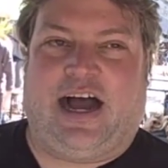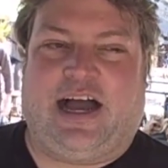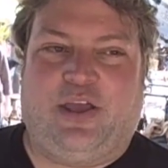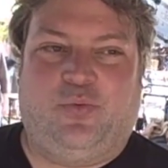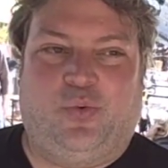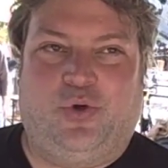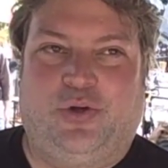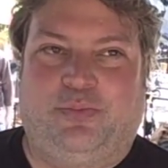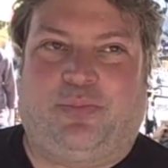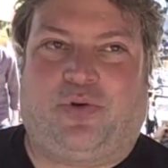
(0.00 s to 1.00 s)
I
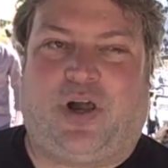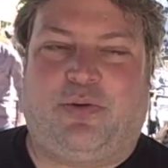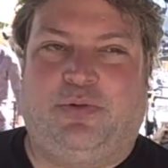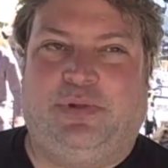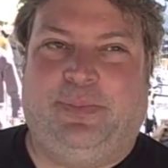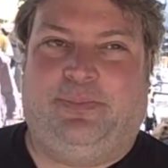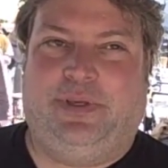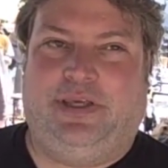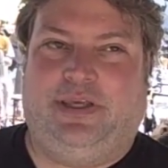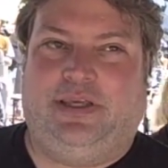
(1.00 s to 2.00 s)
would probably
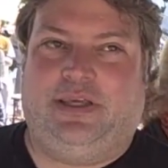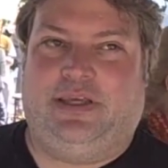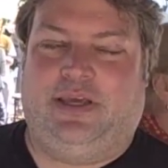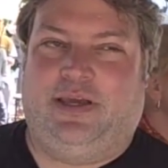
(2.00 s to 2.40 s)
be.